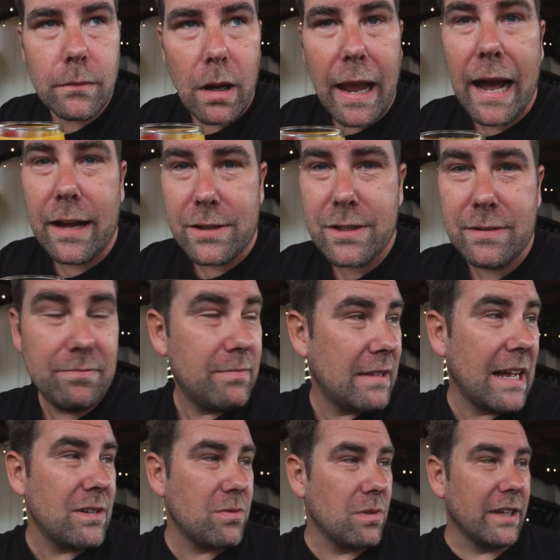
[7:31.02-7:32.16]
Yeah, it's
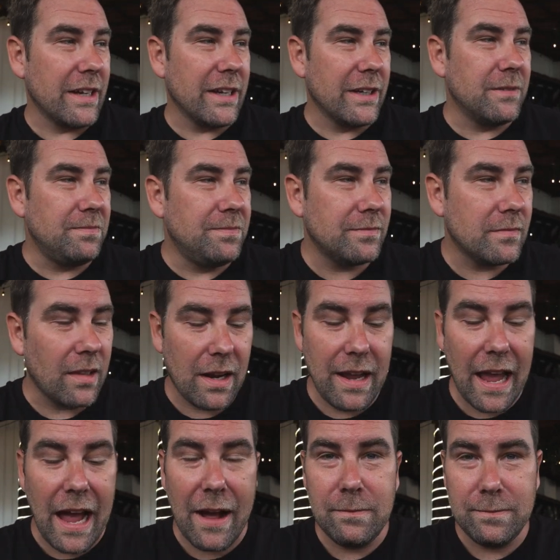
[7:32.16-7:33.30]
that's like, really that's good. the best mango
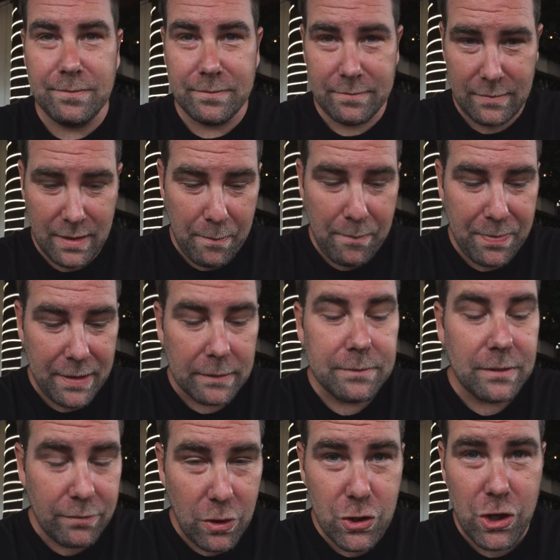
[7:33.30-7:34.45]
yeah. daiquiri I've ever had in my
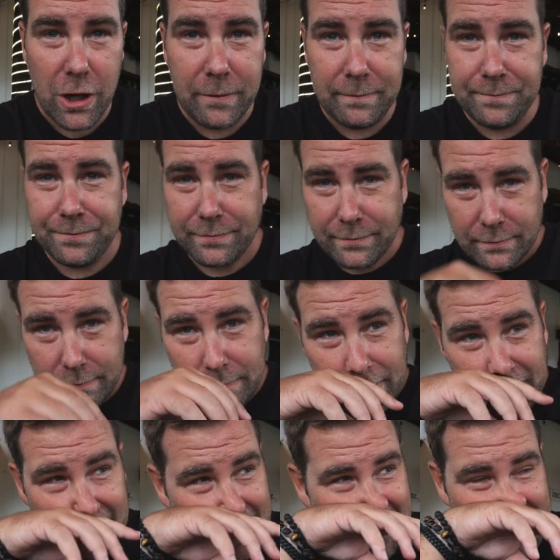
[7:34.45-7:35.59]
life. For sure. And I've had a
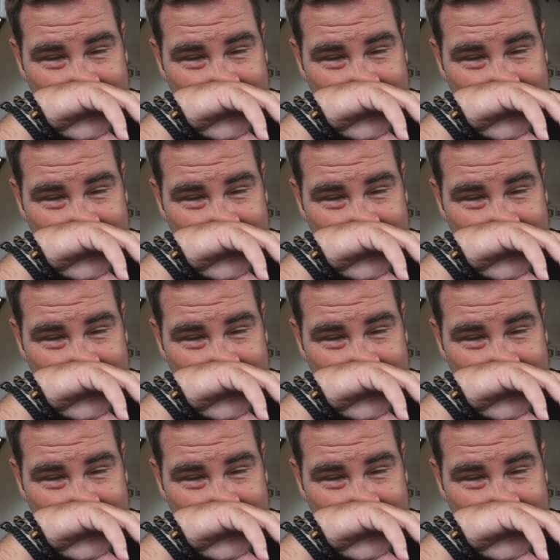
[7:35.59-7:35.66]
few.